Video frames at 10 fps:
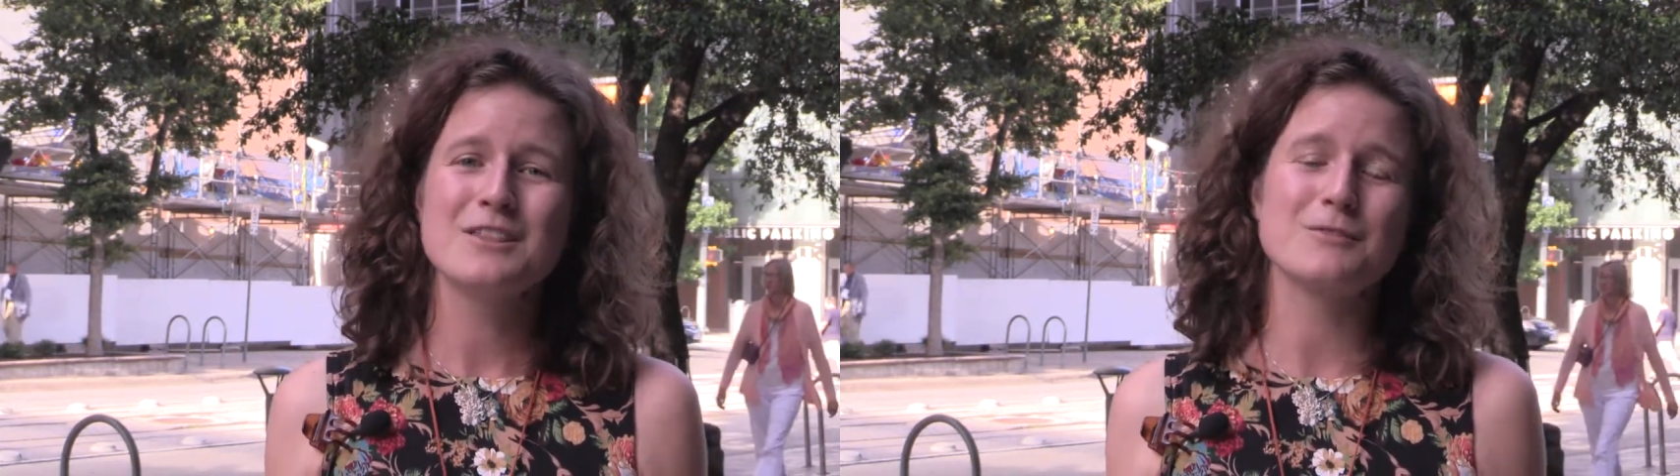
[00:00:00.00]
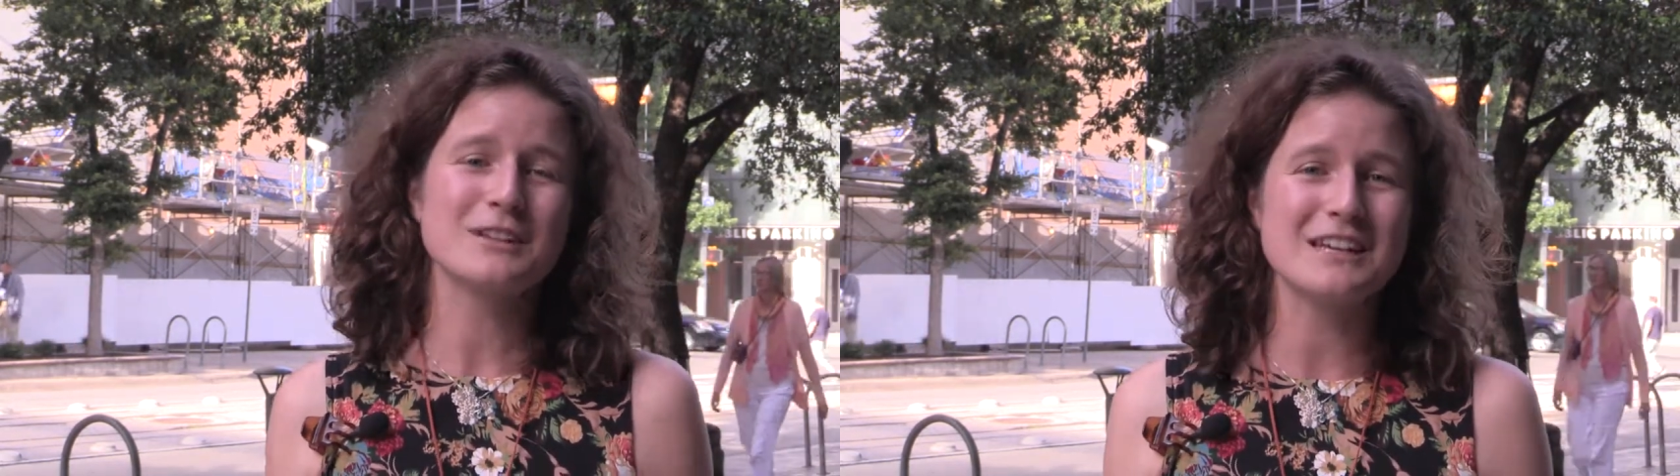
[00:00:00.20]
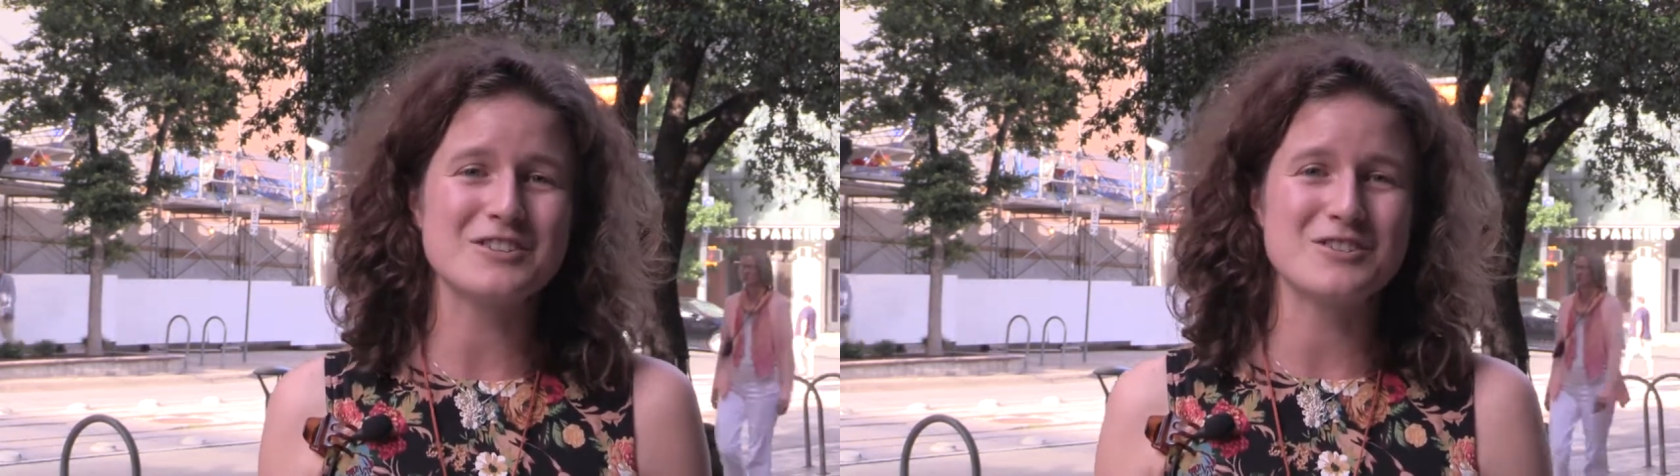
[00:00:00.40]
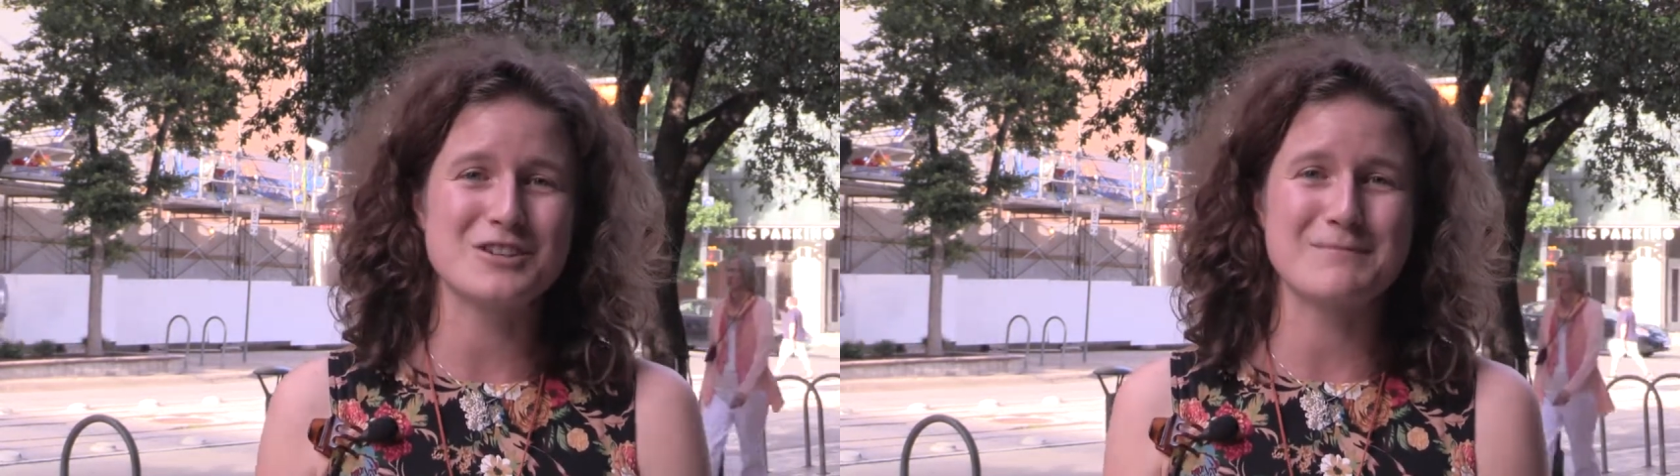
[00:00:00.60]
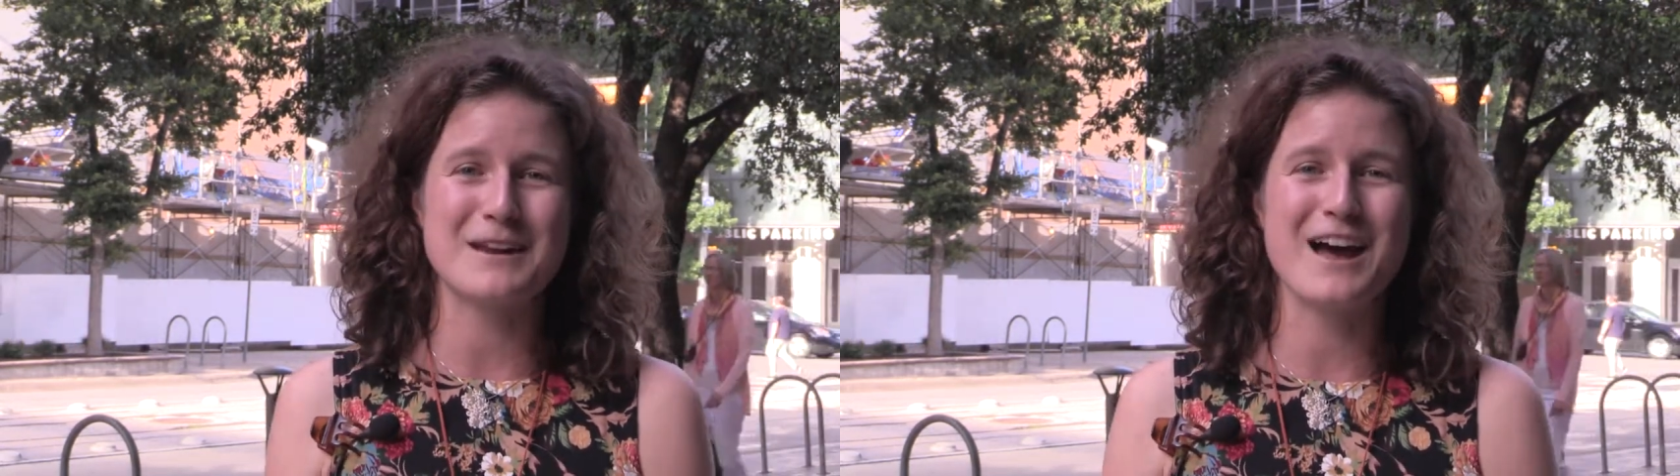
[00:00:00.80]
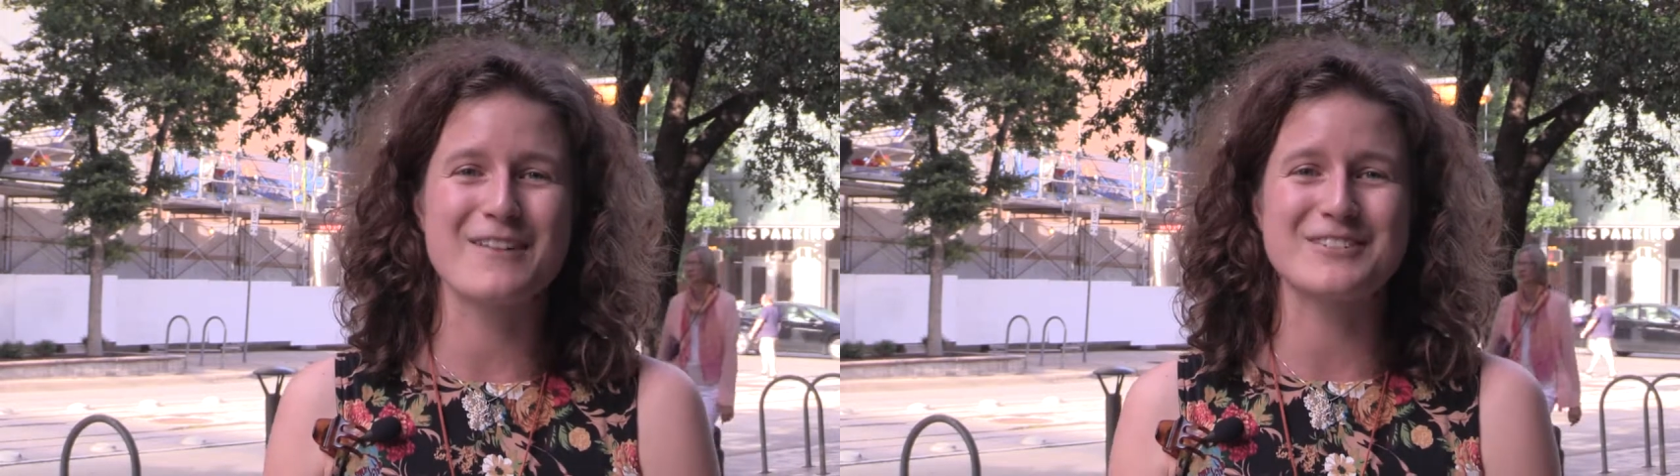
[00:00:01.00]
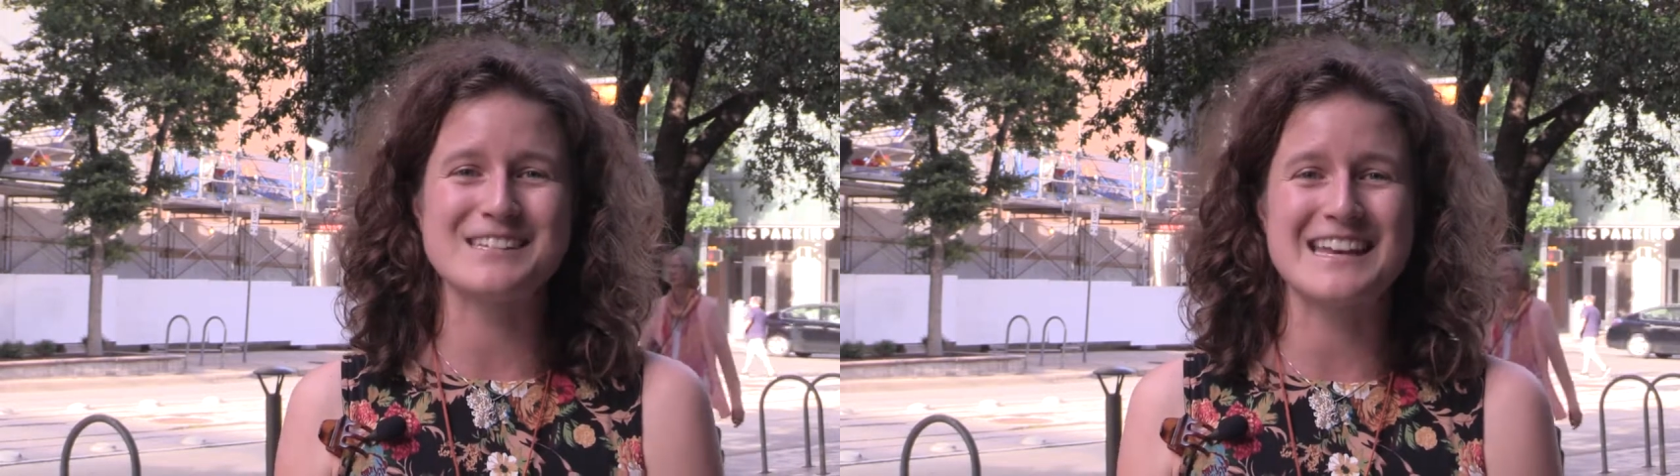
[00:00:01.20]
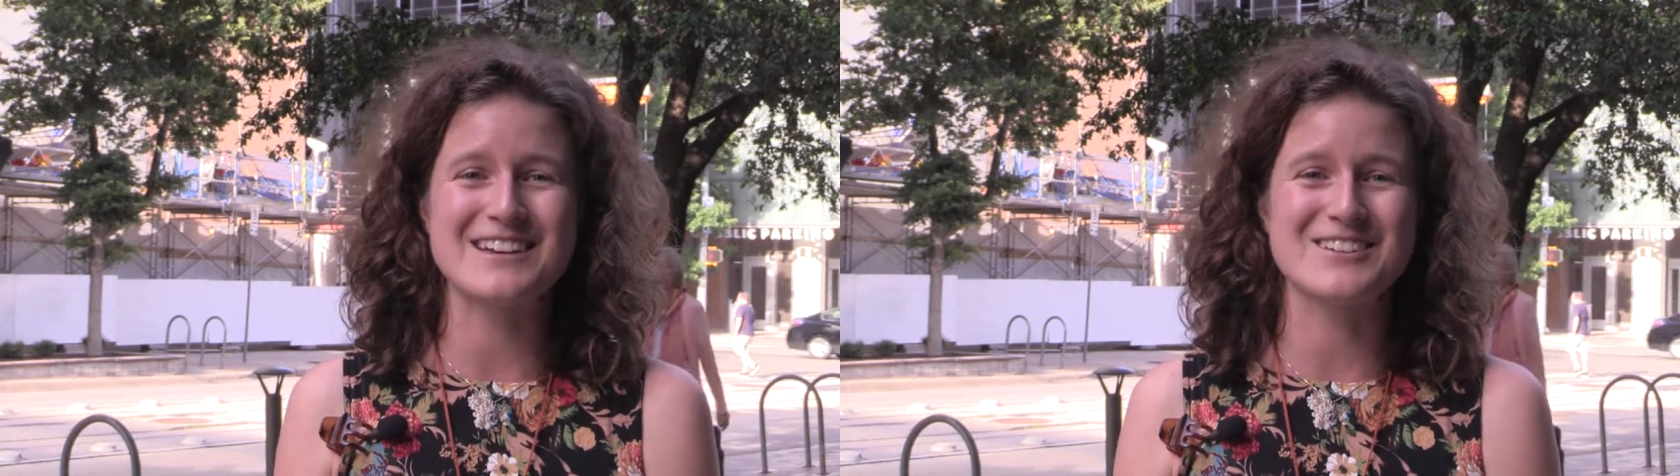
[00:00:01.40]
the relationship and
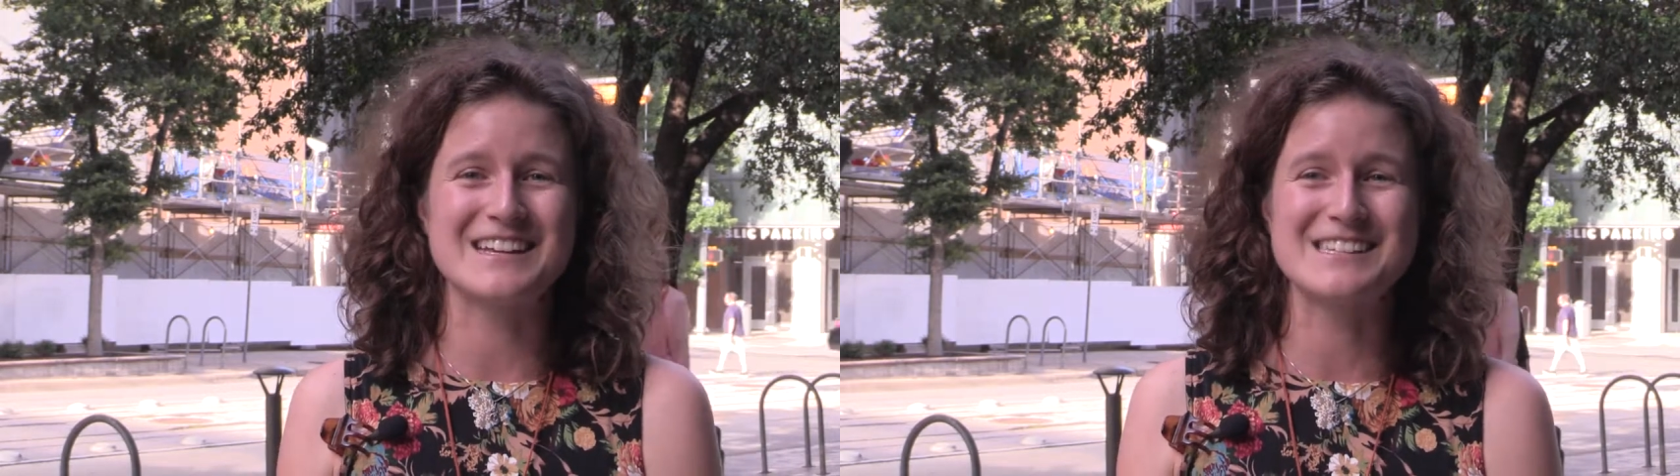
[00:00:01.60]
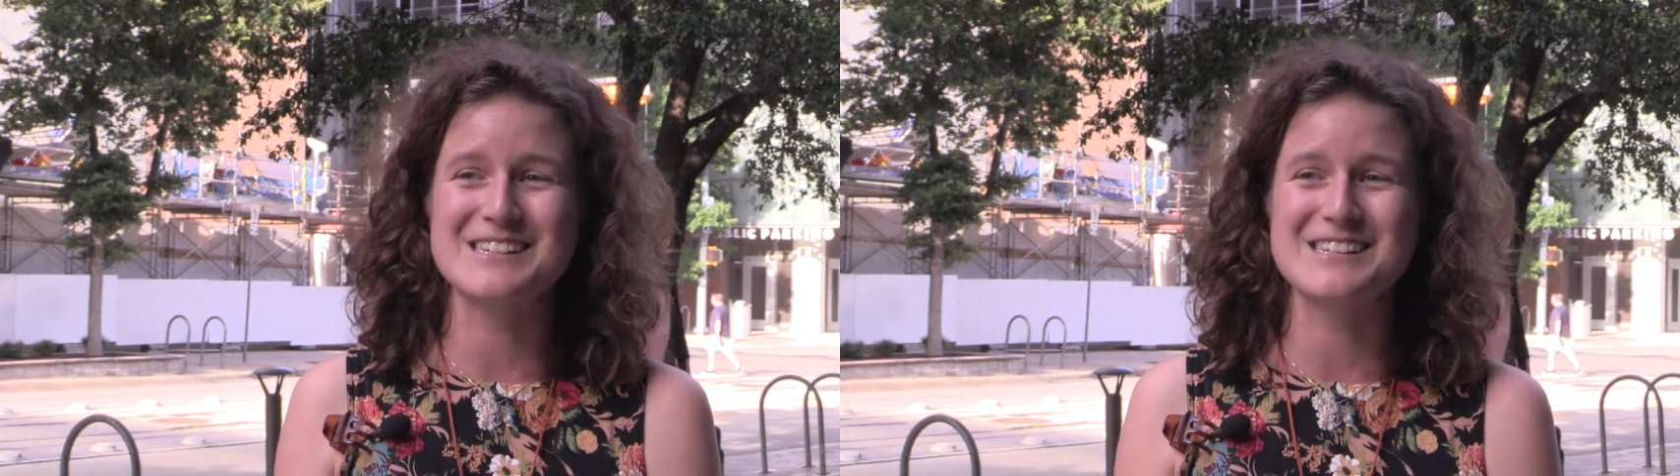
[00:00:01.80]
conversation.